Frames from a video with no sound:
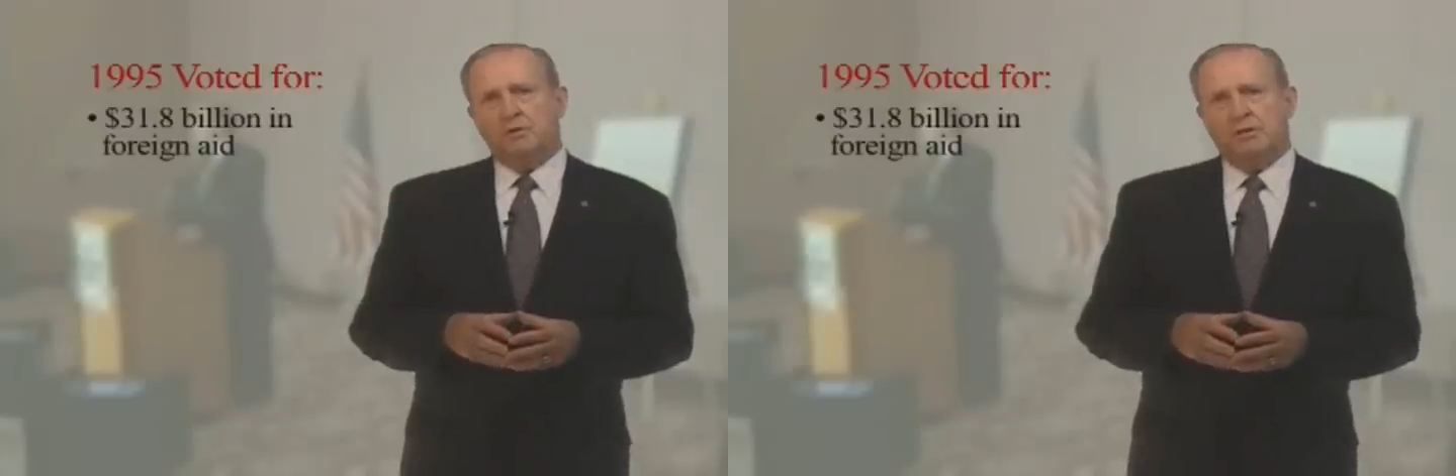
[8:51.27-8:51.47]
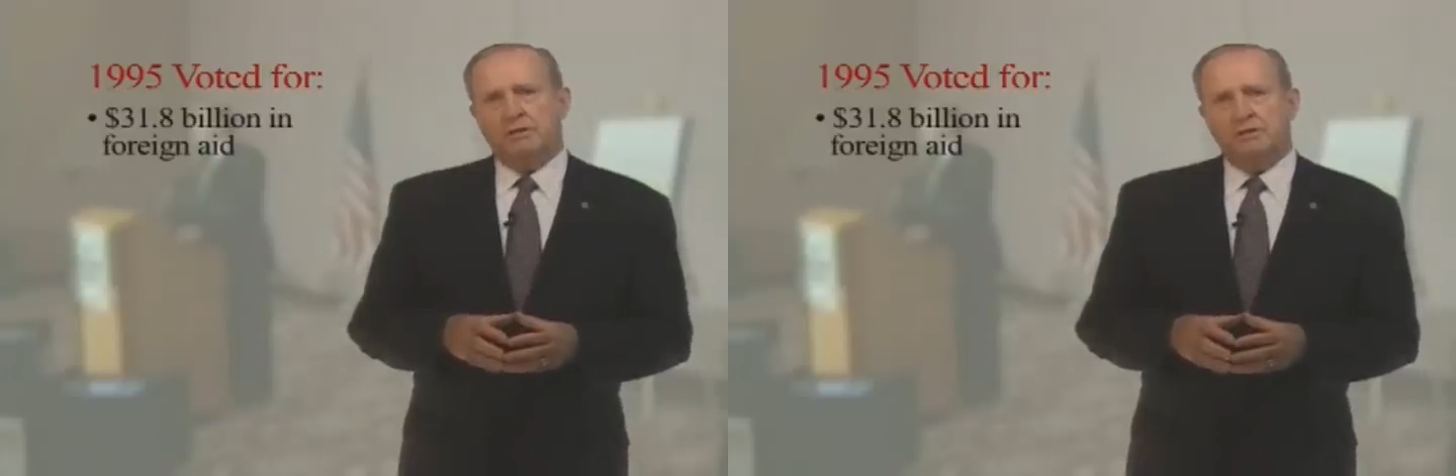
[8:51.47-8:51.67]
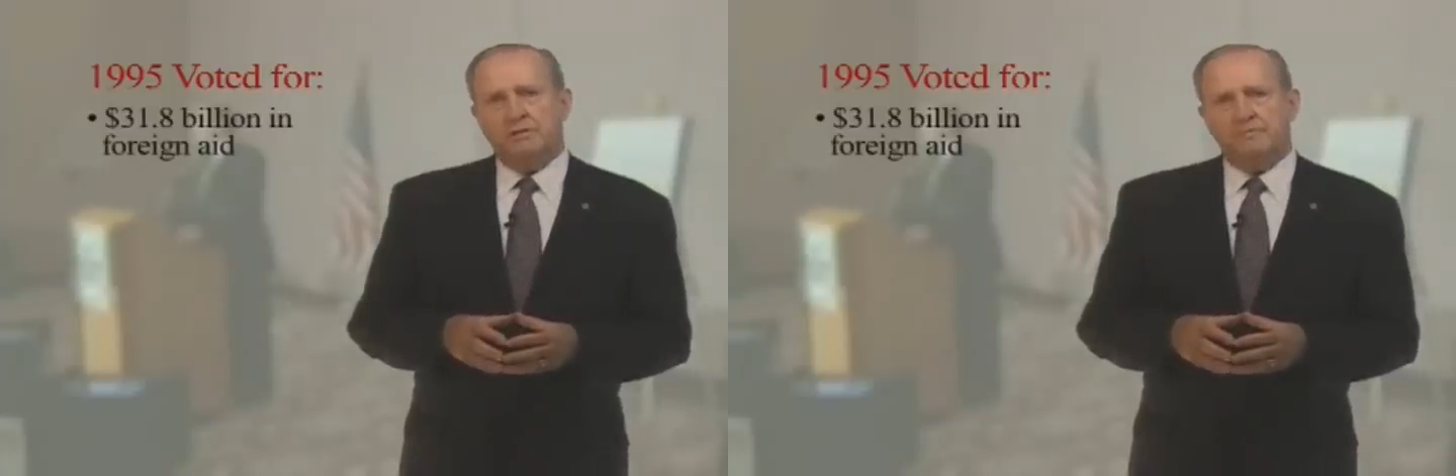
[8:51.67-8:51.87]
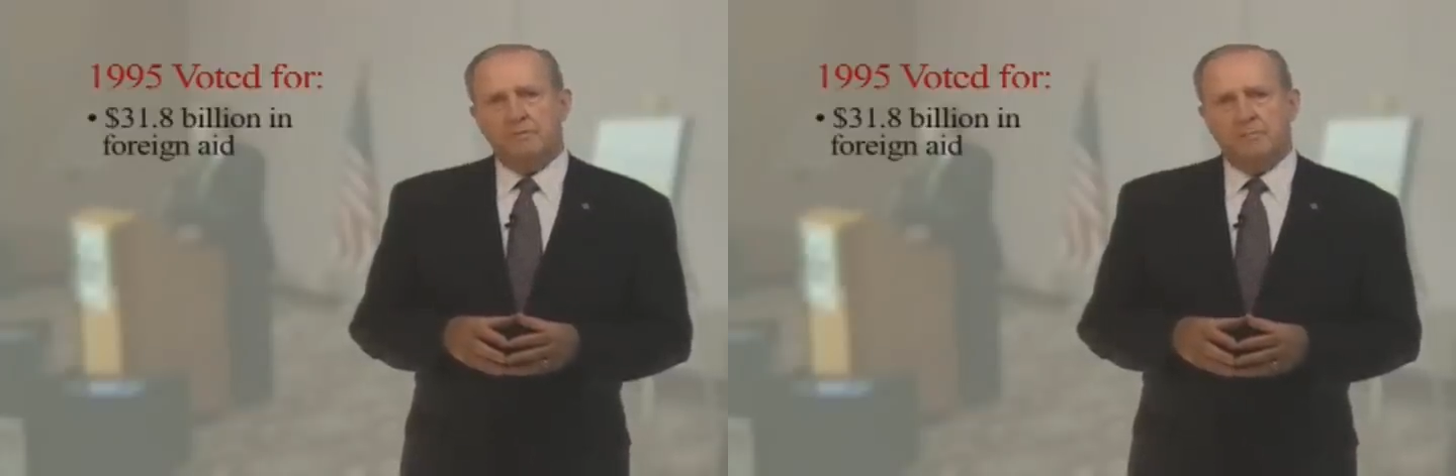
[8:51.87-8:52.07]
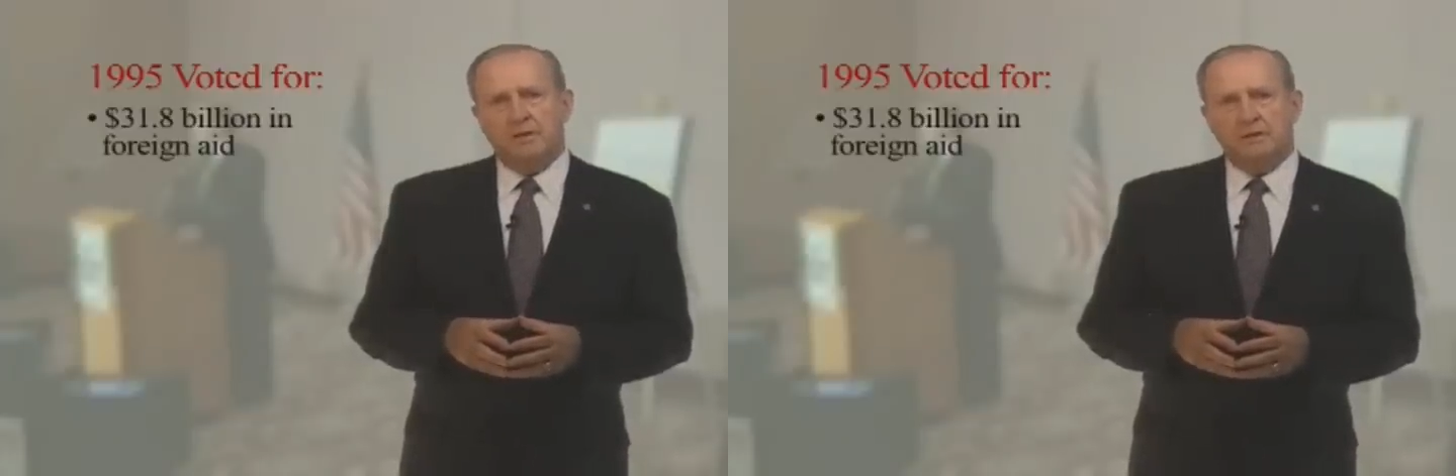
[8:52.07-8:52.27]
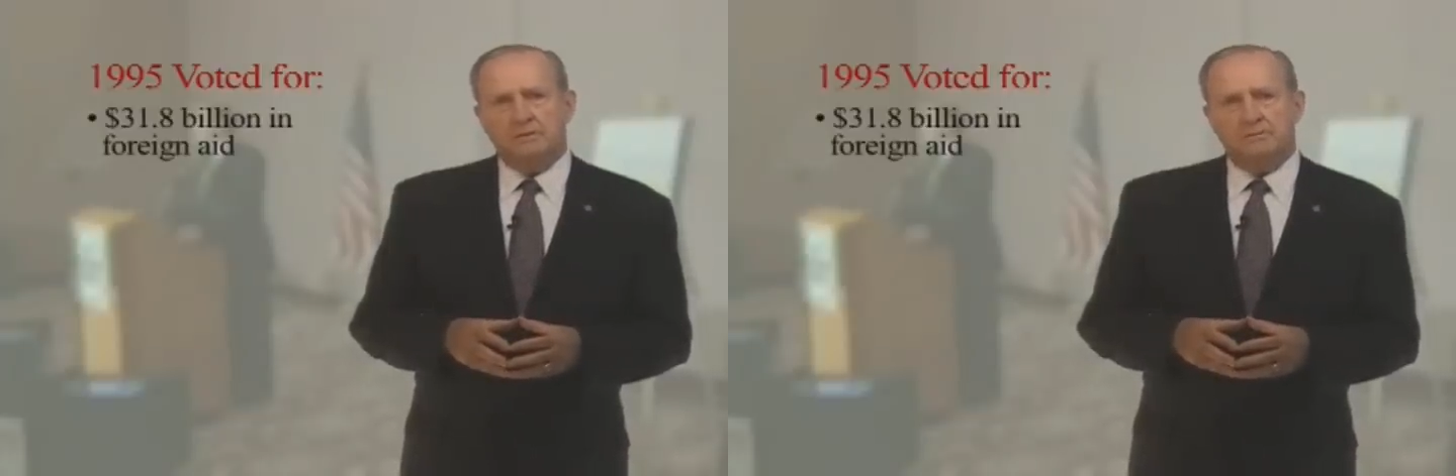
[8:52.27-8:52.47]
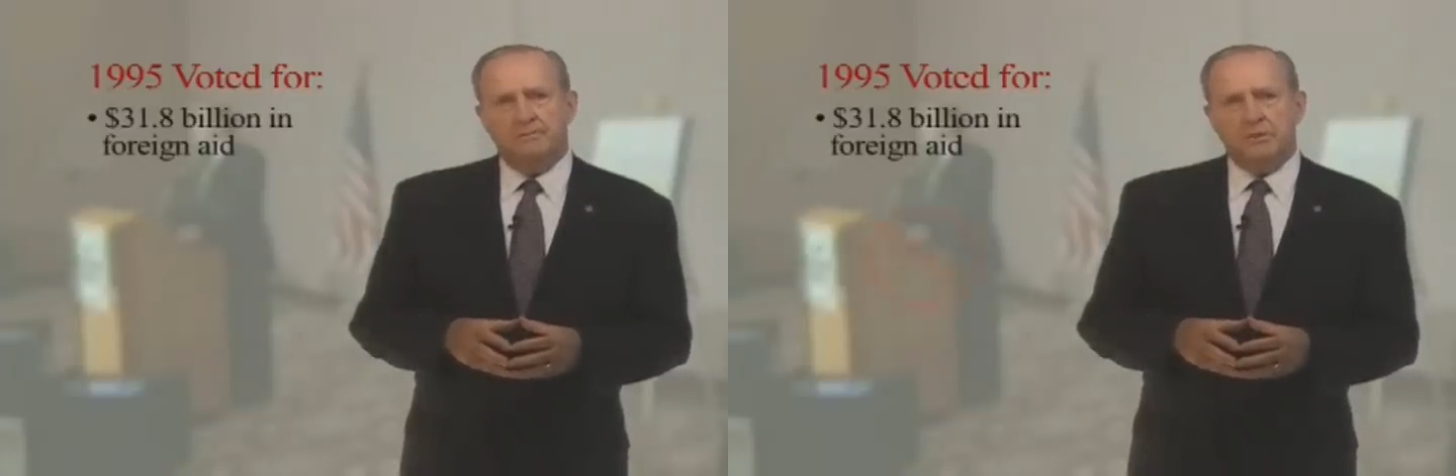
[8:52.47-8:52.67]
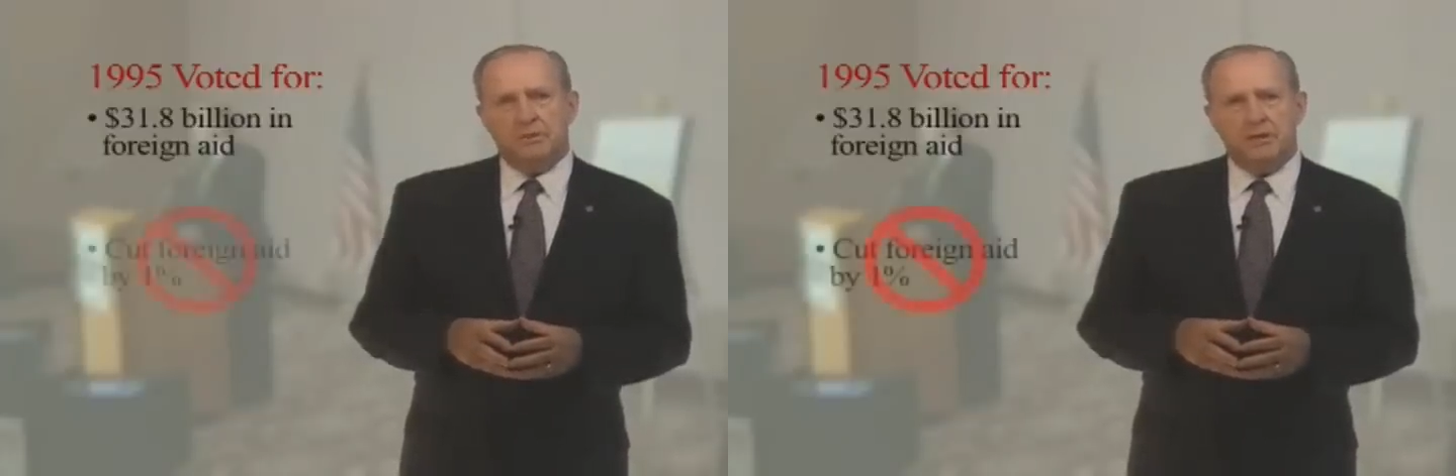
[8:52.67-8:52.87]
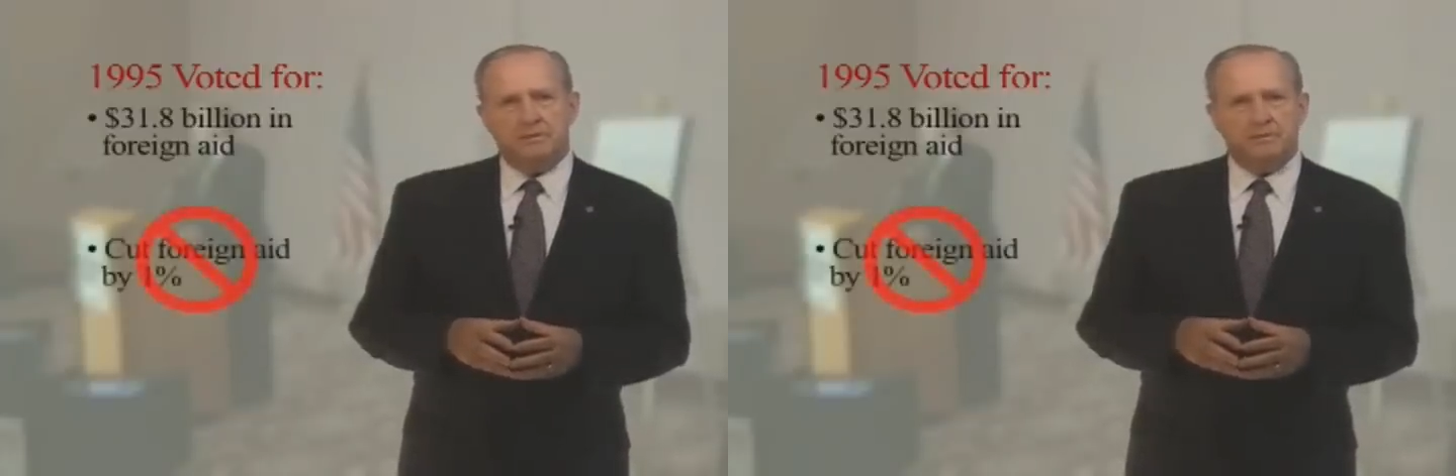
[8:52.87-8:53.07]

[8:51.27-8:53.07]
to vote in a different bill